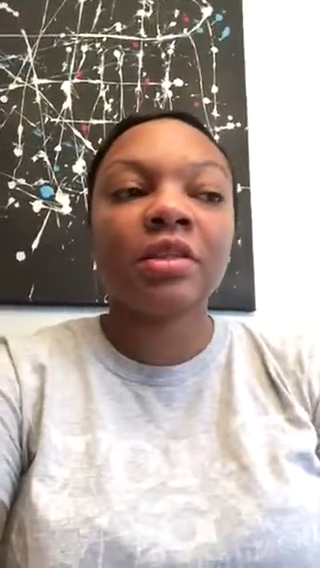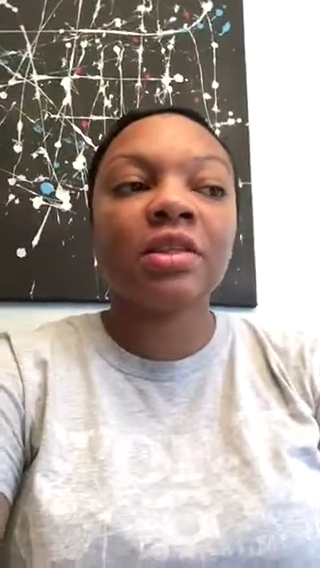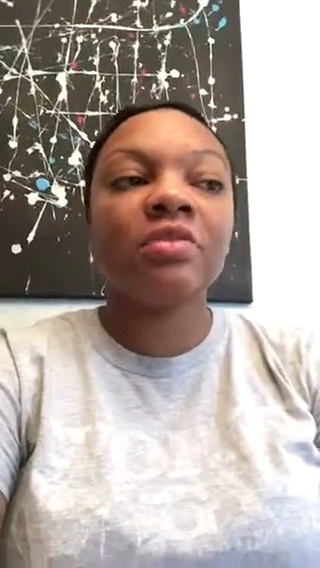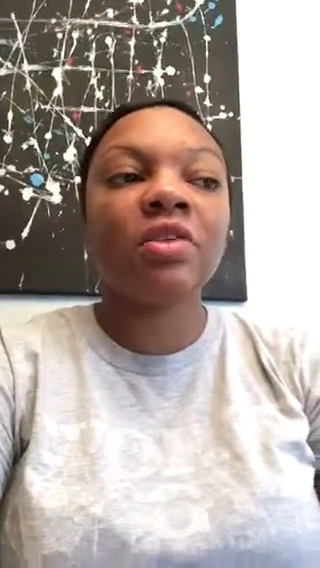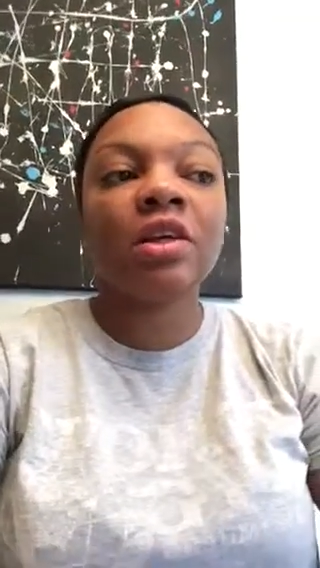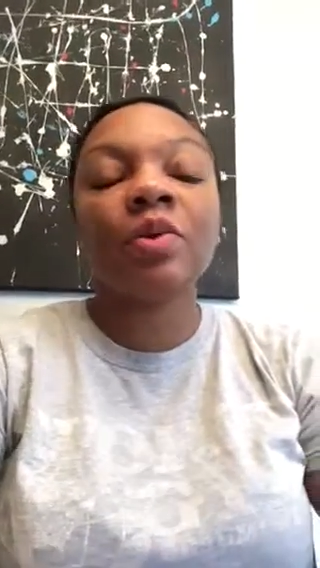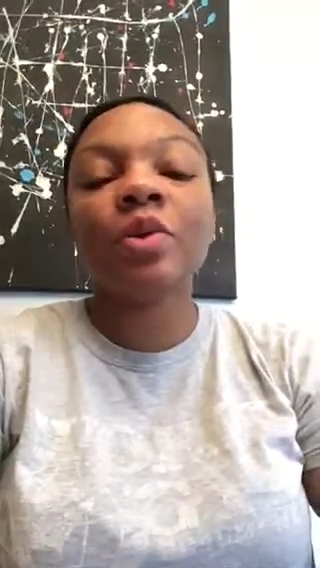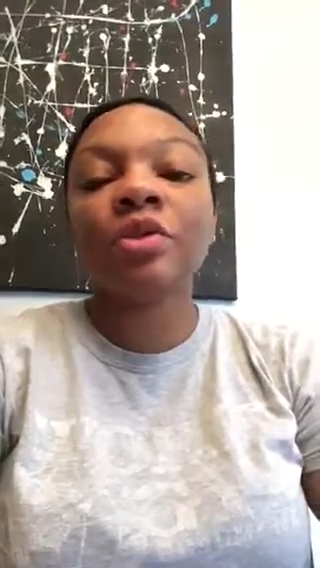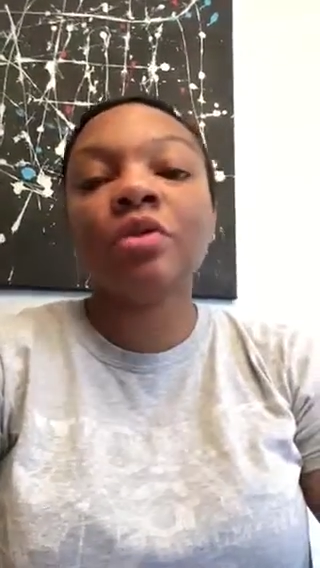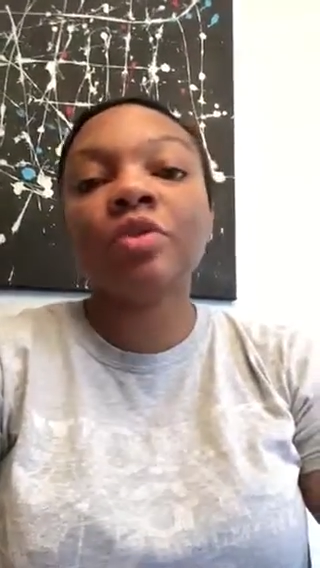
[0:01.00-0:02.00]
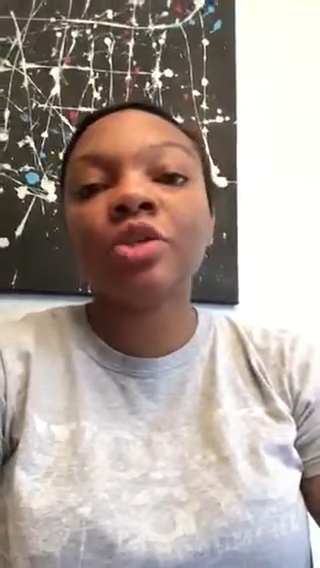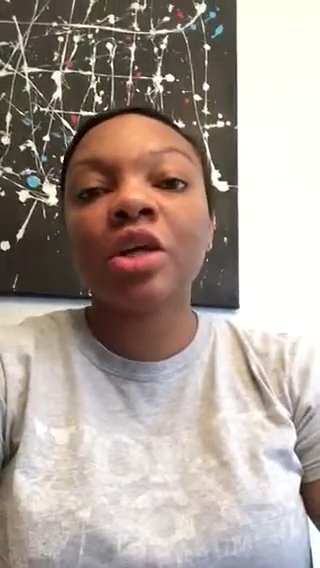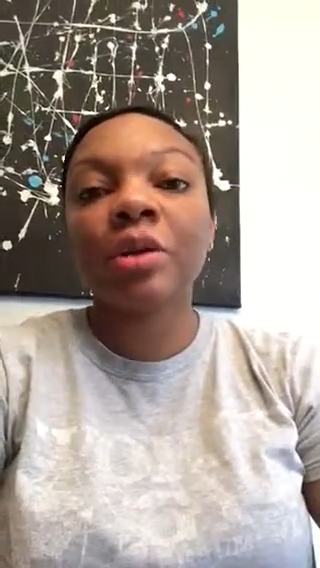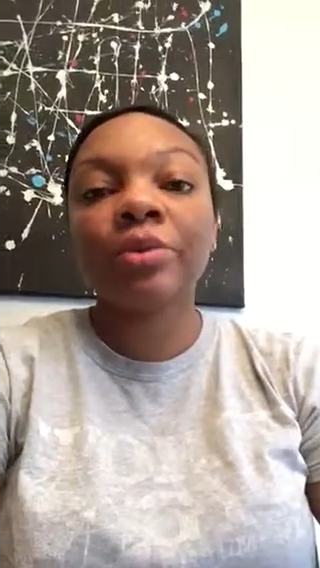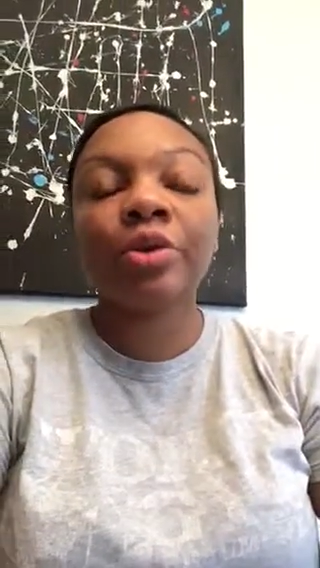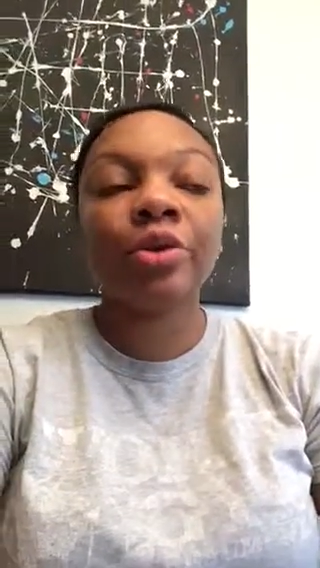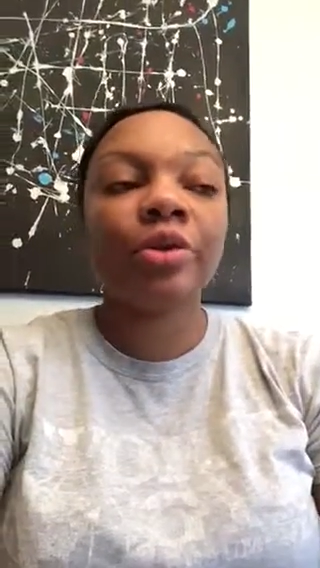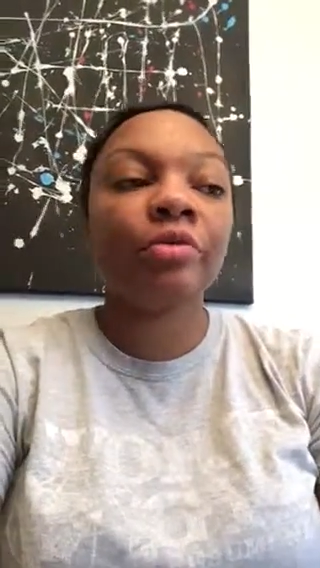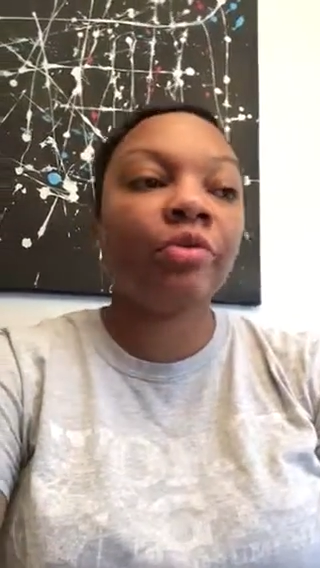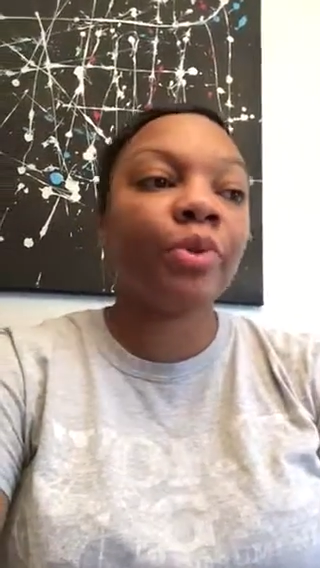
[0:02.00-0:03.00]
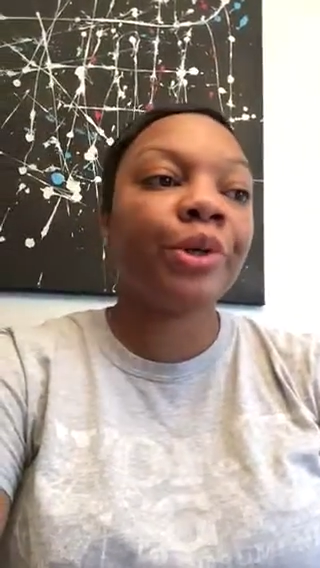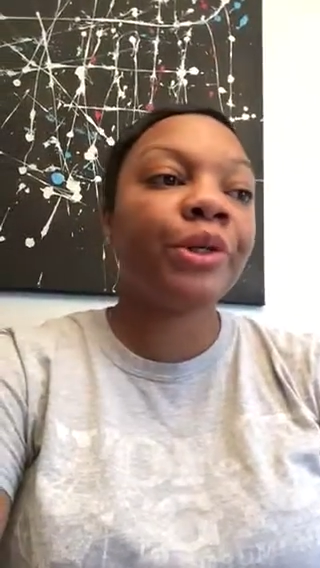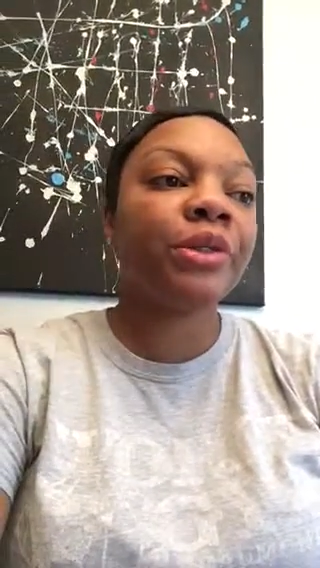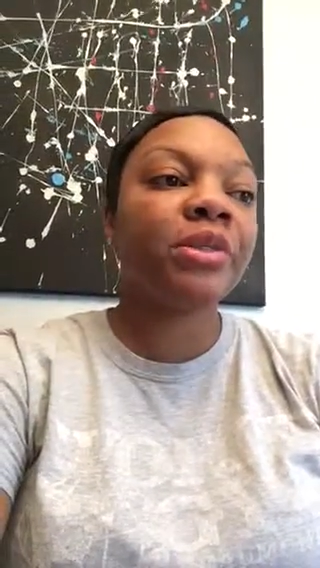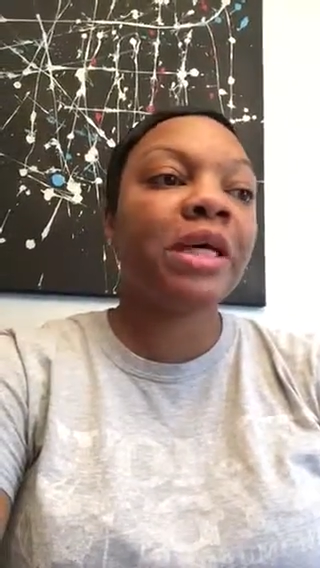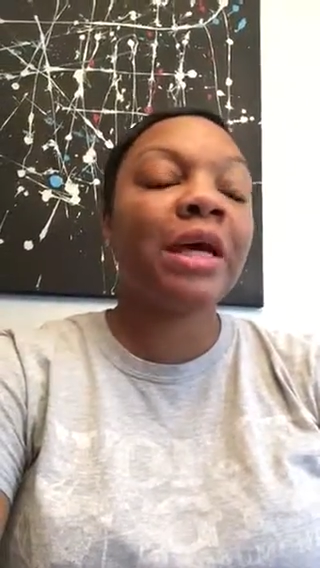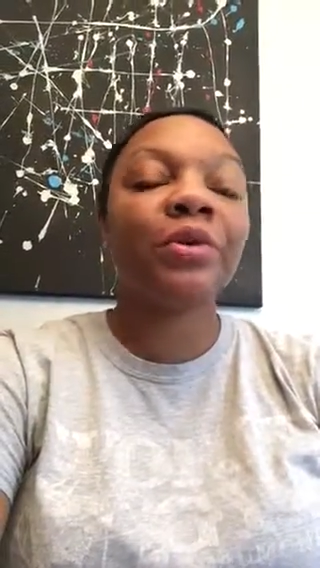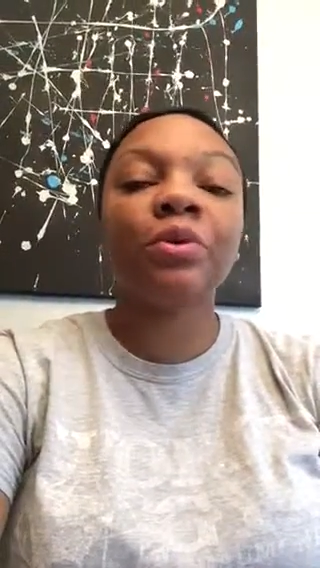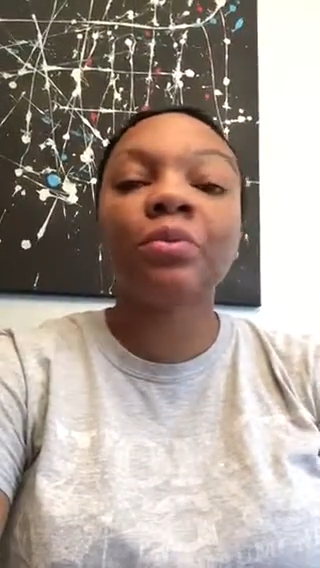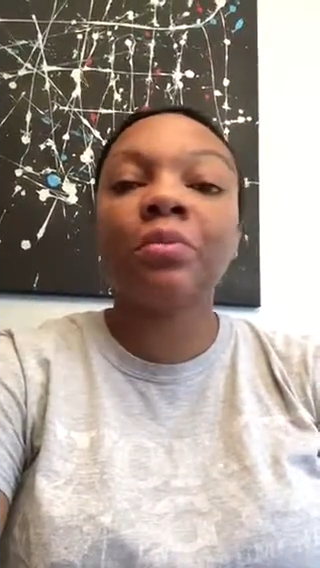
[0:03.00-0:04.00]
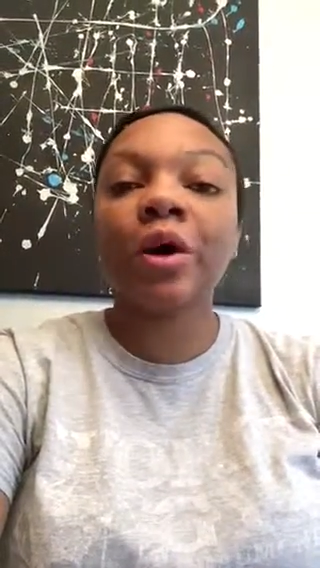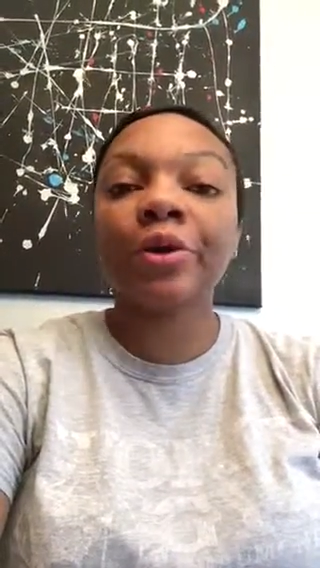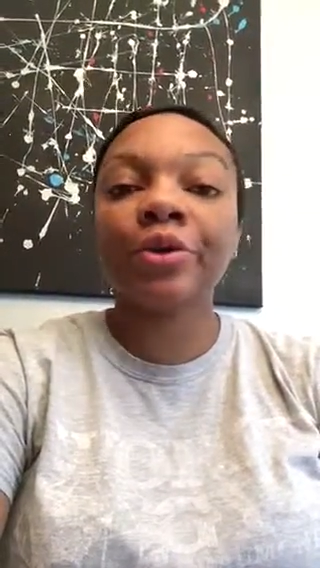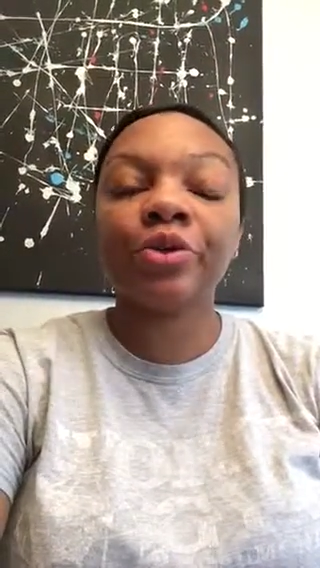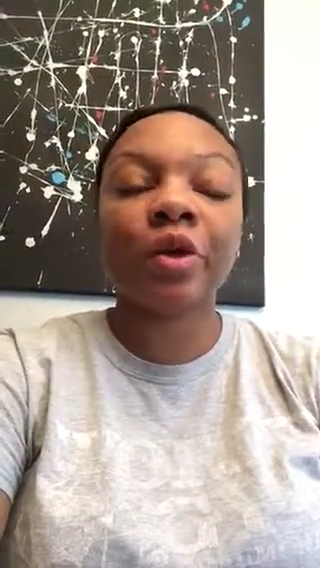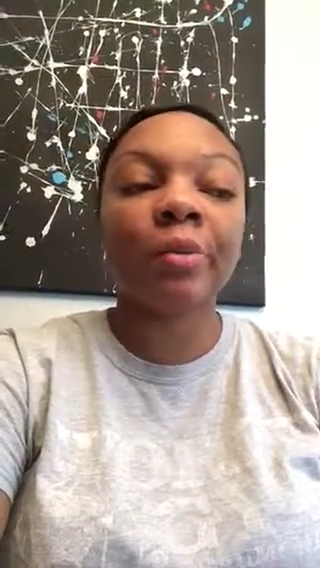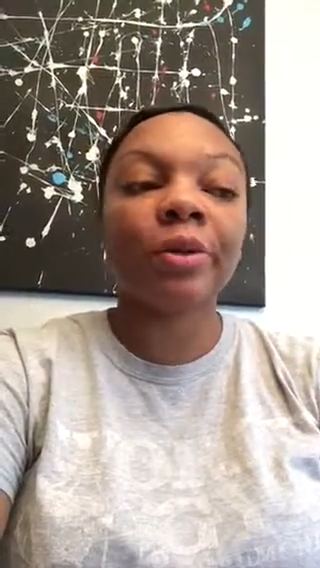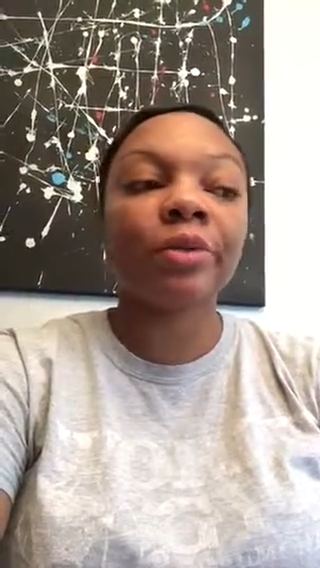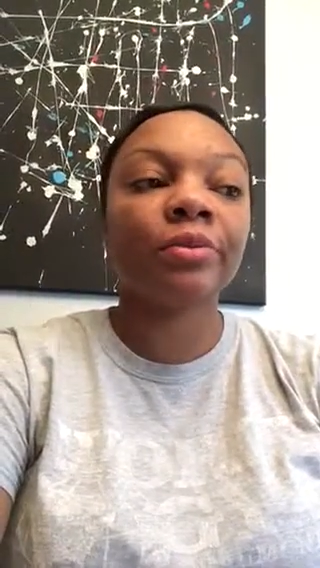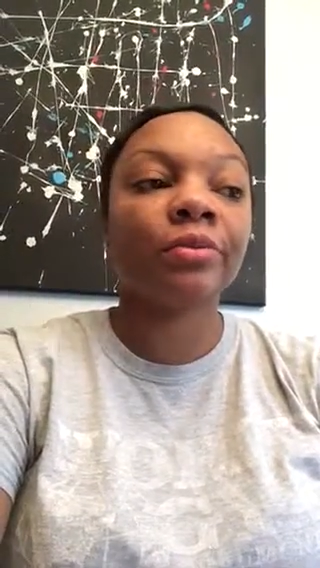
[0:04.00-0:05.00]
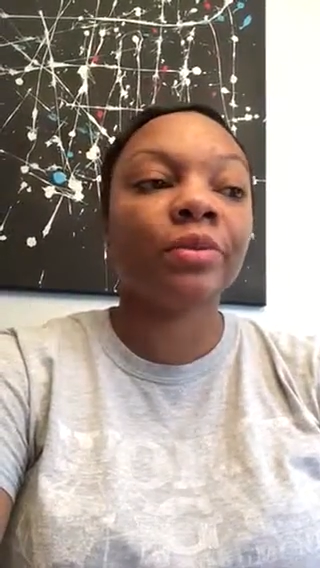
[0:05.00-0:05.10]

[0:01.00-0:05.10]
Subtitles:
This video is over chapter 34, titled Modern Drama.